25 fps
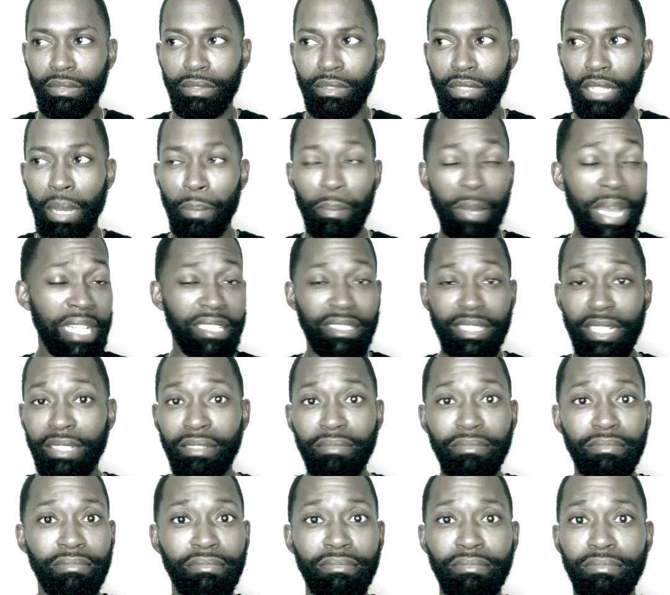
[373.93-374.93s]
amazing.
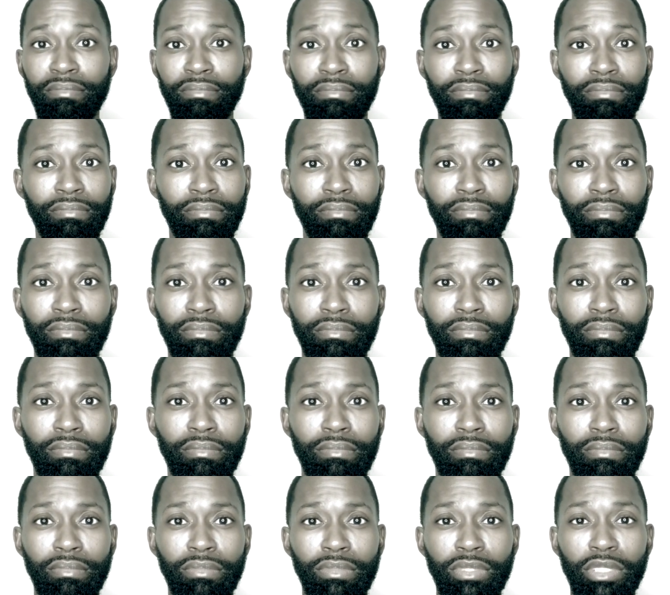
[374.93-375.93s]

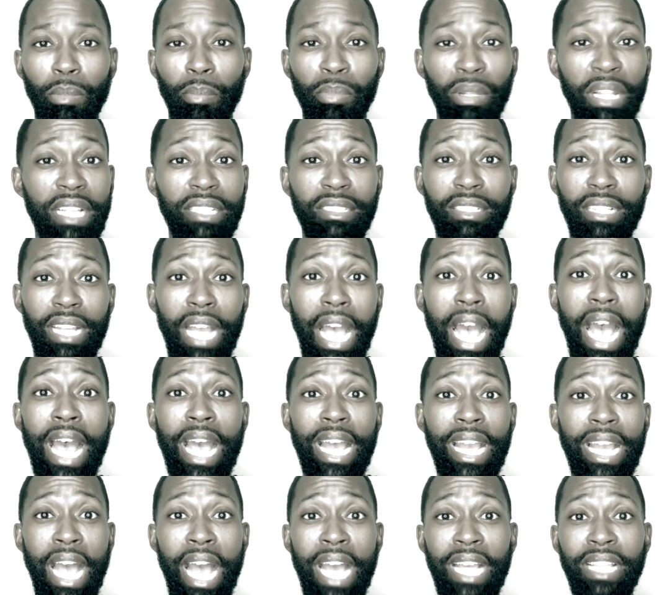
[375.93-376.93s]
It's a blessing.
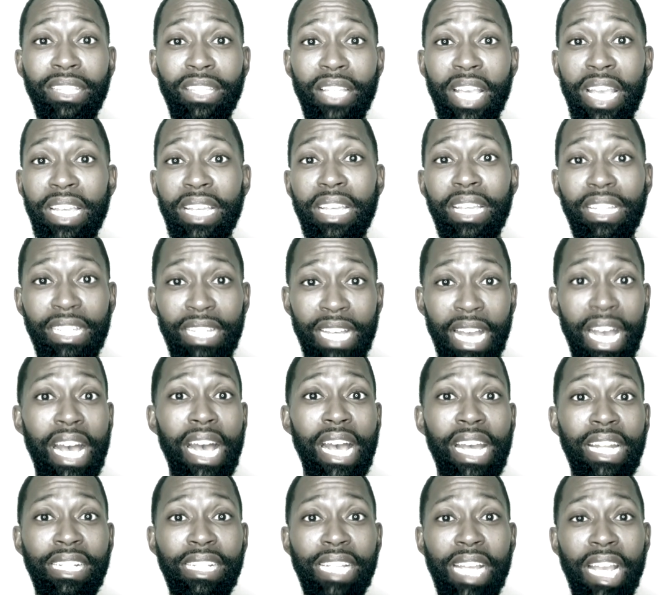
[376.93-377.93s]
I thank
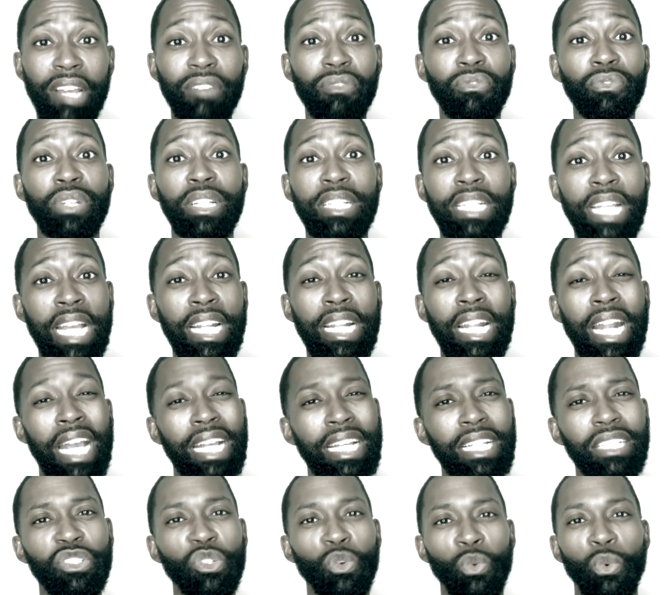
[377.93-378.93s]
God every day that I
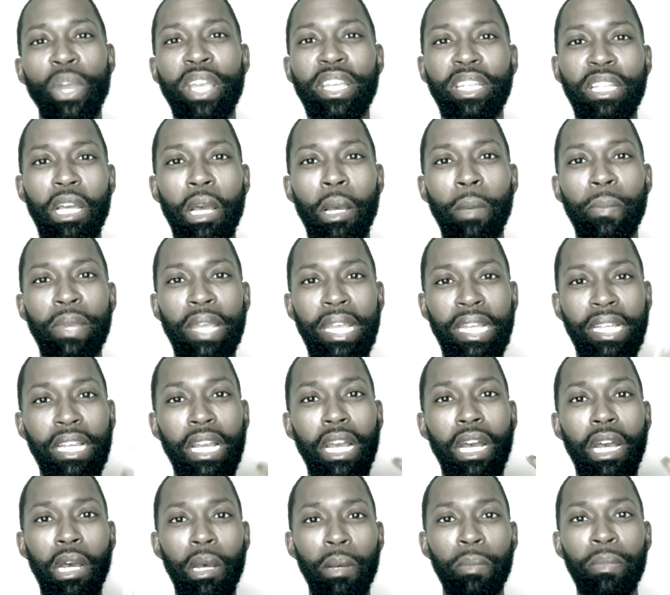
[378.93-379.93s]
get to wake up and
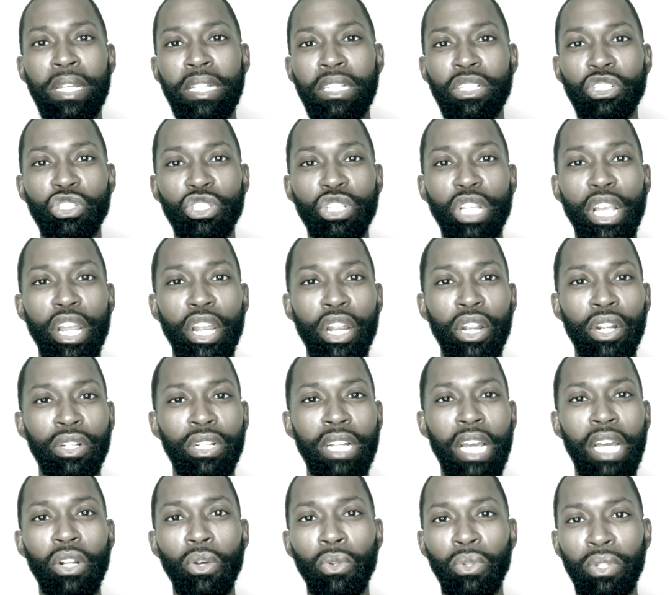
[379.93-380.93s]
come and share
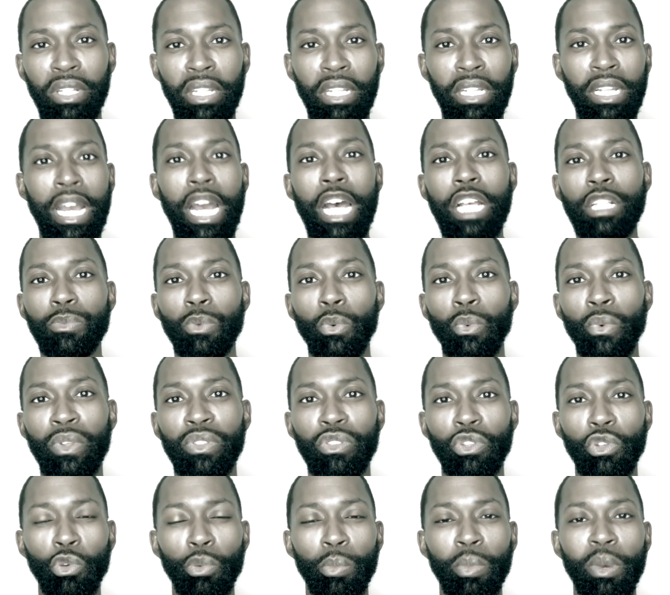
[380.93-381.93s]
not only the gospel
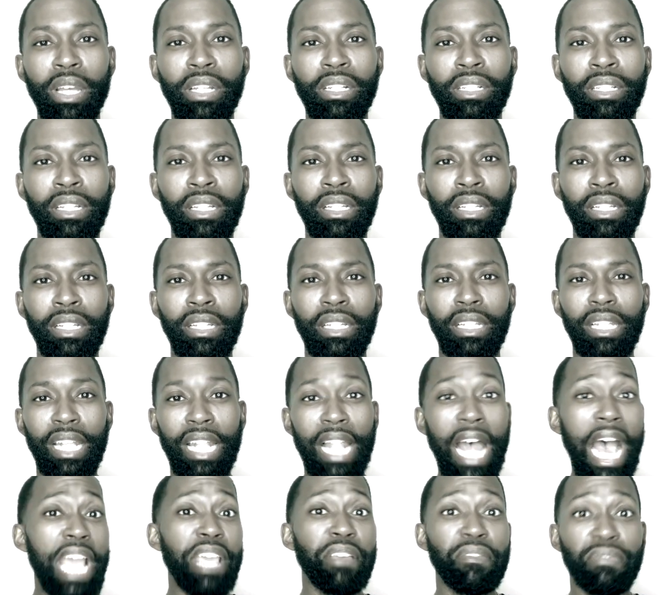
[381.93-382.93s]
with you, but
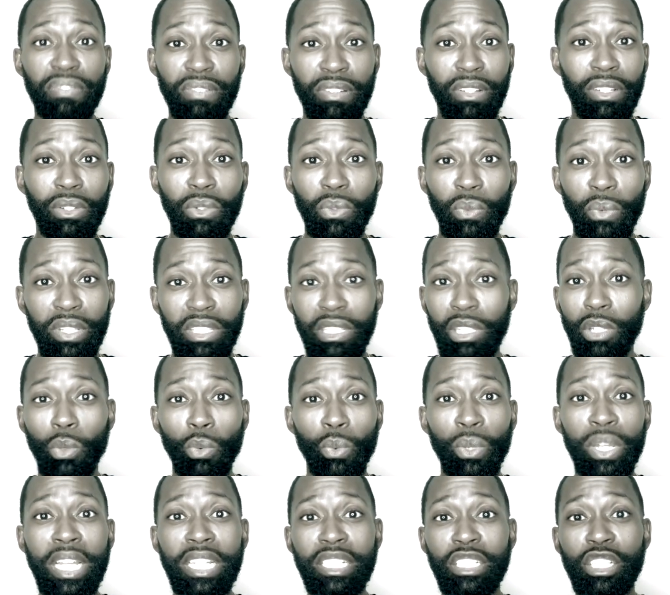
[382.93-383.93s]
life with you.
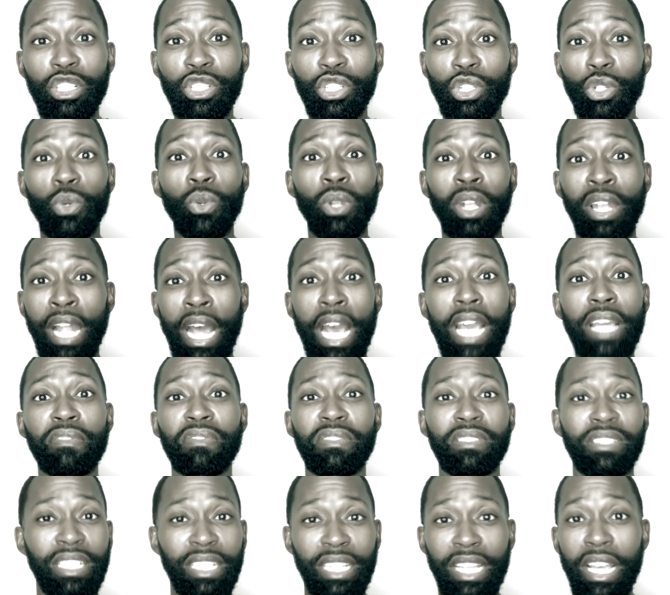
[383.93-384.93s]
We get to do
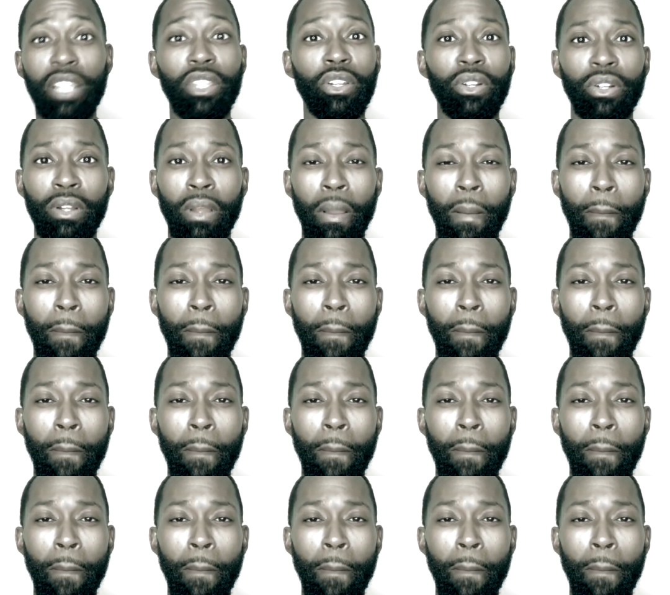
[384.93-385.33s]
life together.